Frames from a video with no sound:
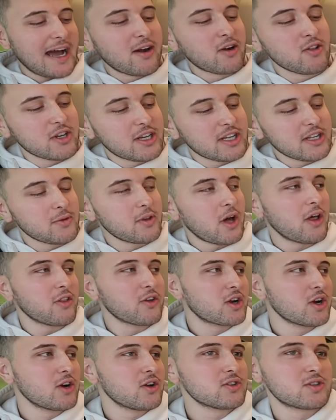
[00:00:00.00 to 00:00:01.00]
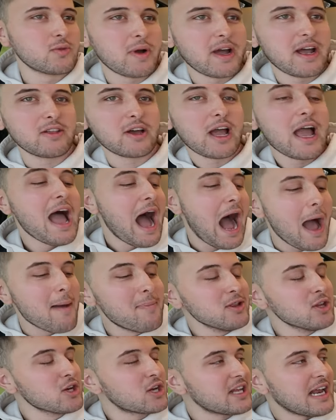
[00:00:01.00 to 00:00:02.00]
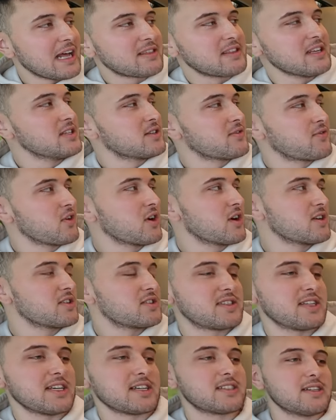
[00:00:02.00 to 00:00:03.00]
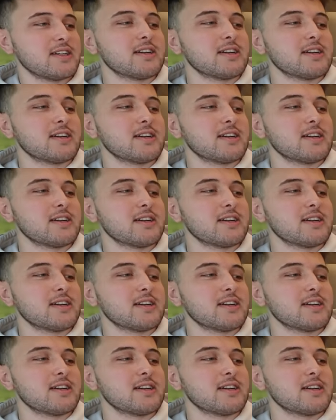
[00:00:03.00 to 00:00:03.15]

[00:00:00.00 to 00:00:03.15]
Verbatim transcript: I don't look at other girls the way I look. I've been looking at these for six